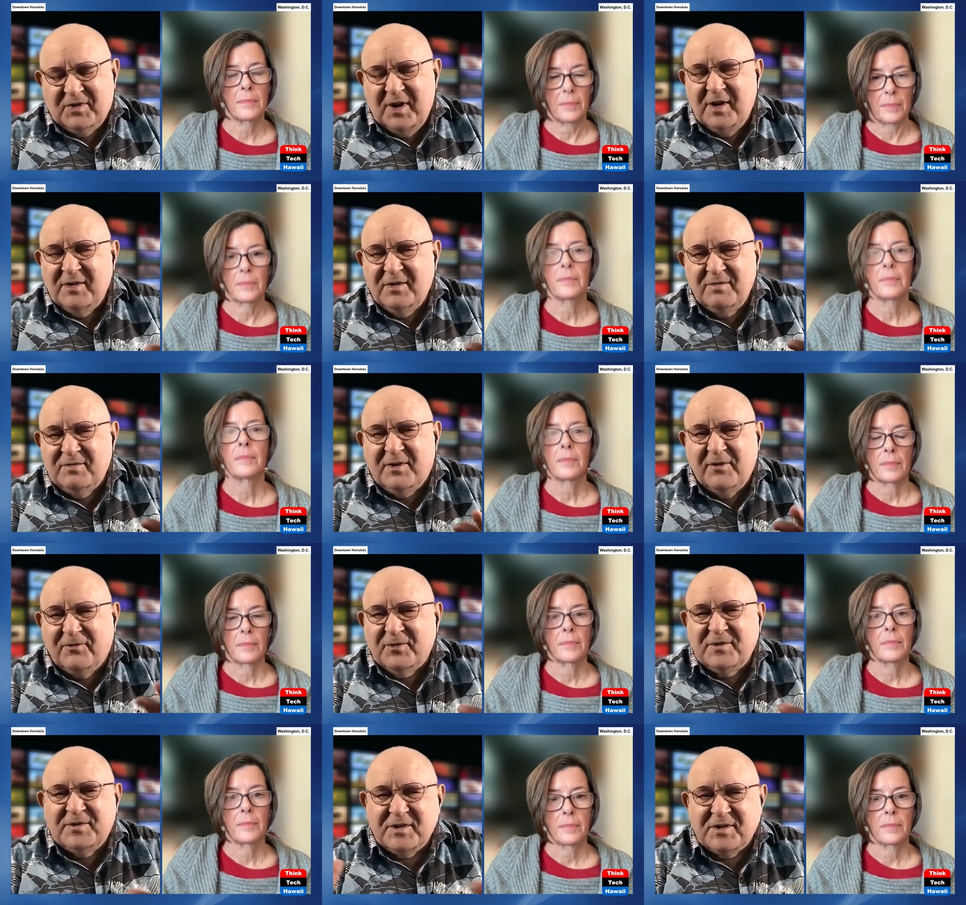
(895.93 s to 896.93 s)
Speaker 1: saying
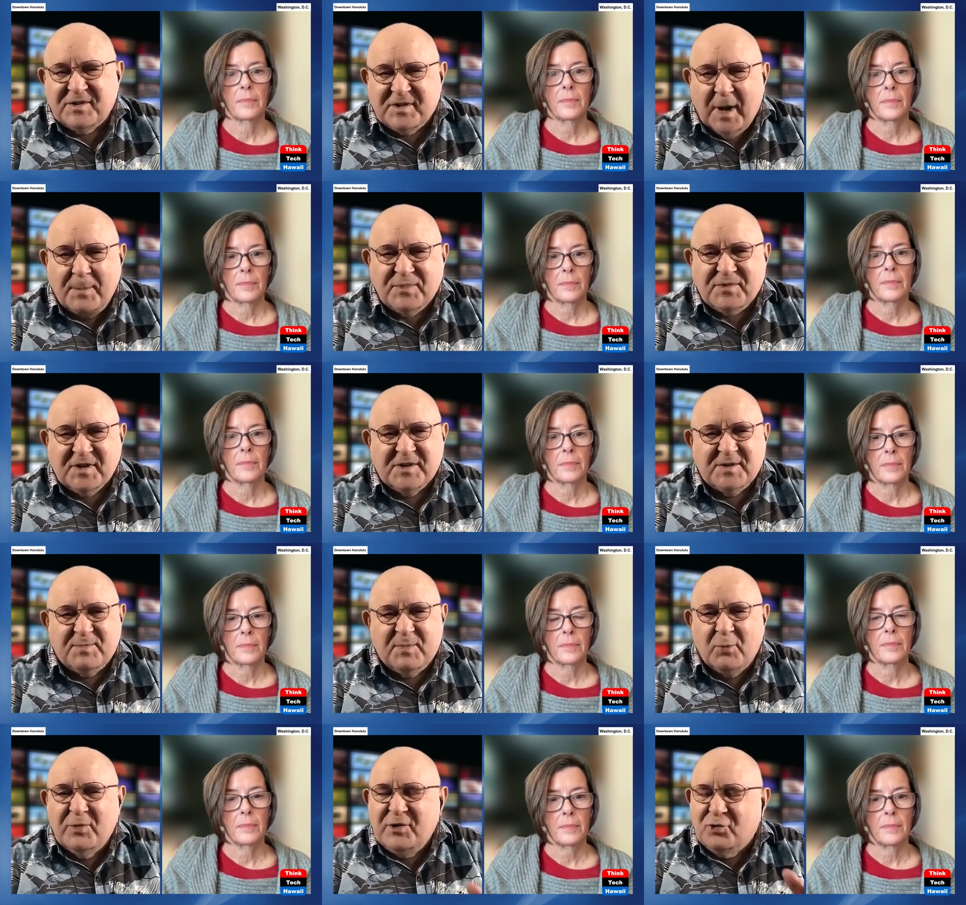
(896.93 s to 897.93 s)
different in substance,
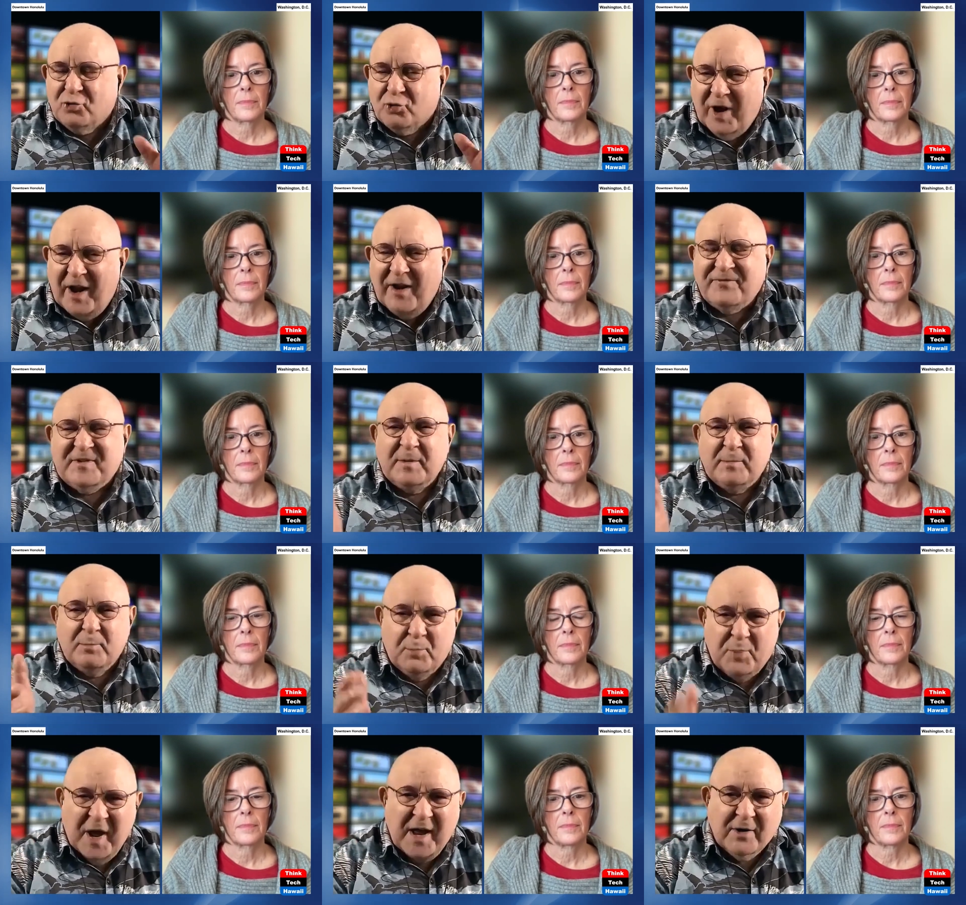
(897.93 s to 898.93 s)
but we drafted
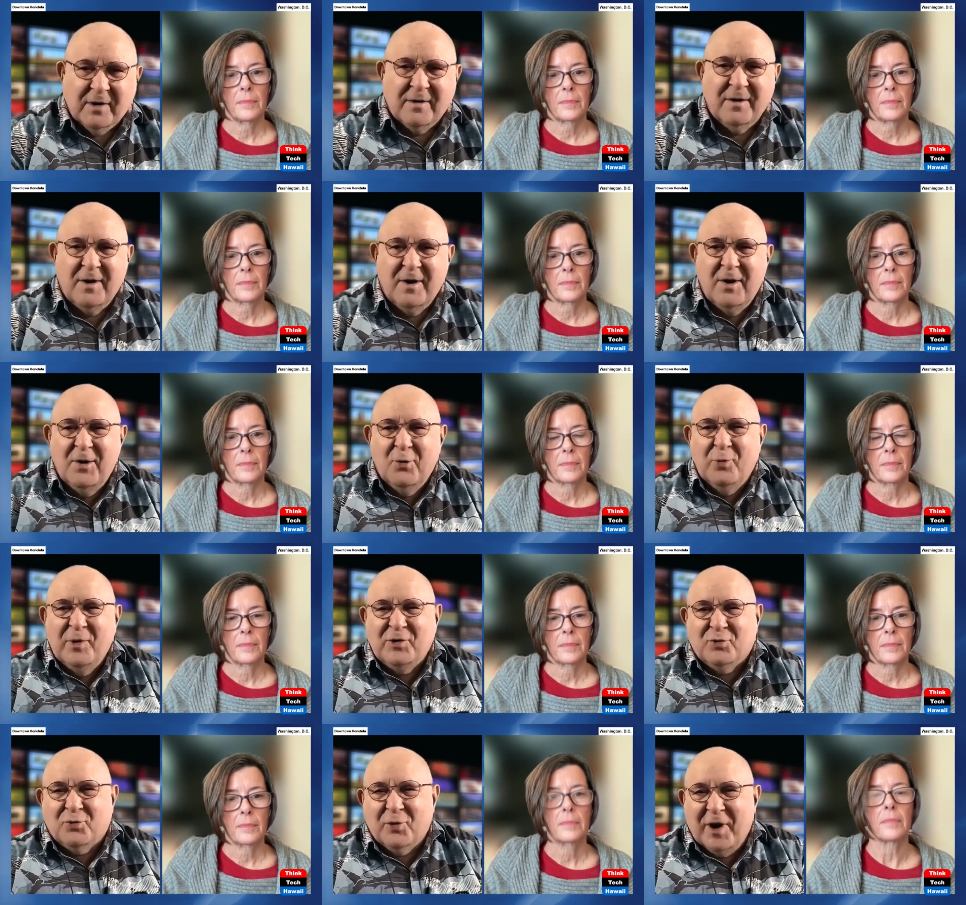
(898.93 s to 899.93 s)
better.
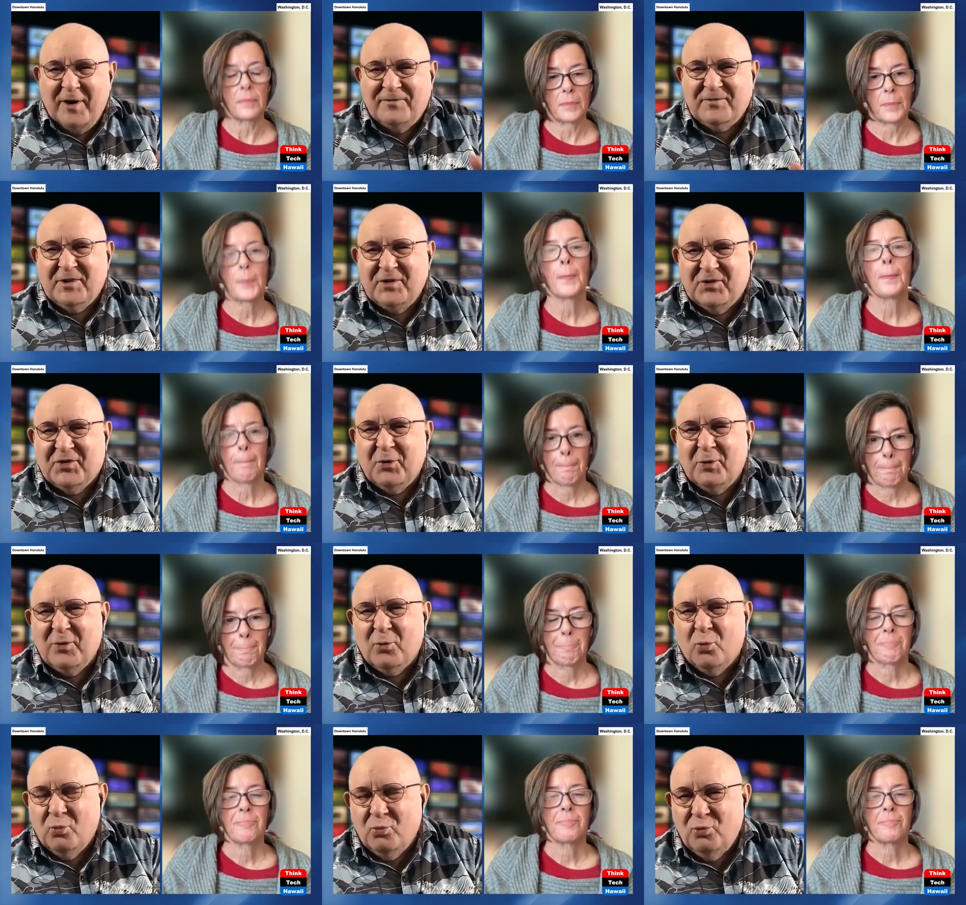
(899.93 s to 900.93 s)
We drafted so
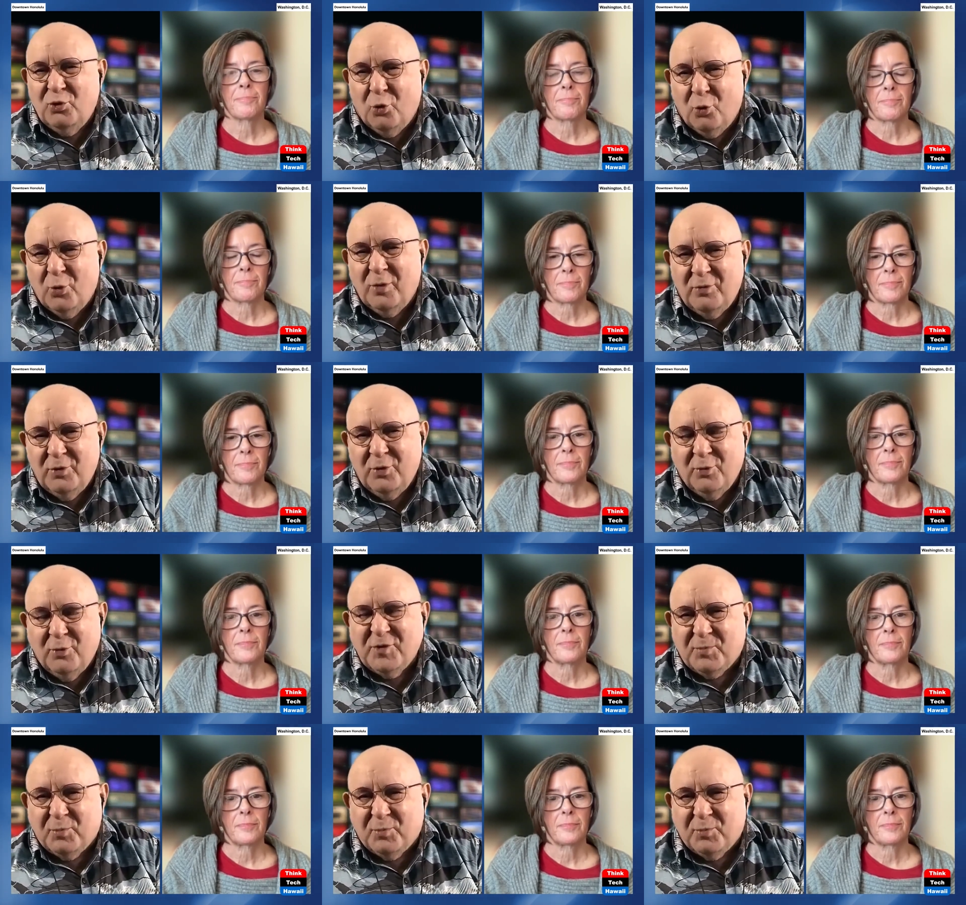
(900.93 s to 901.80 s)
it you know it was